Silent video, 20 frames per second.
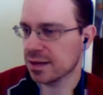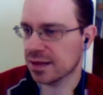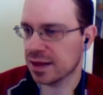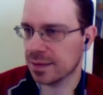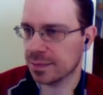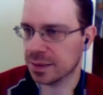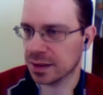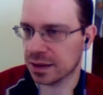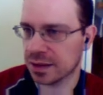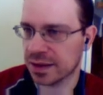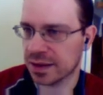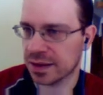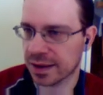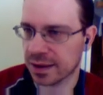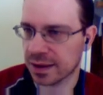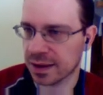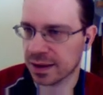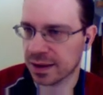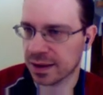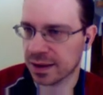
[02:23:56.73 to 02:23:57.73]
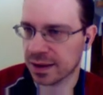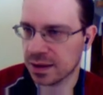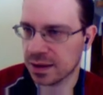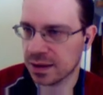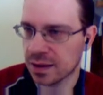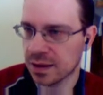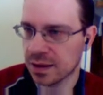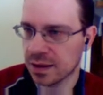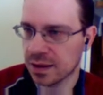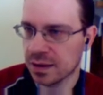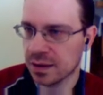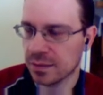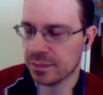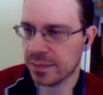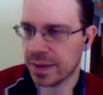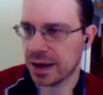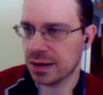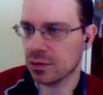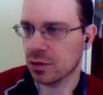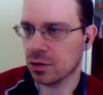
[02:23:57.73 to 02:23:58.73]
simply attack. He
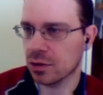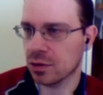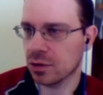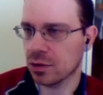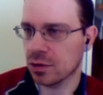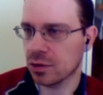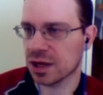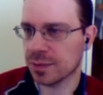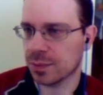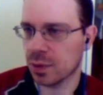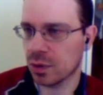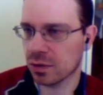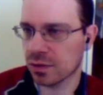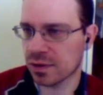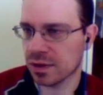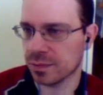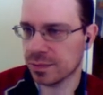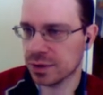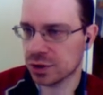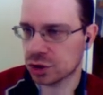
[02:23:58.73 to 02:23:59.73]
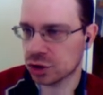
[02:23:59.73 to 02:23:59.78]
interpose the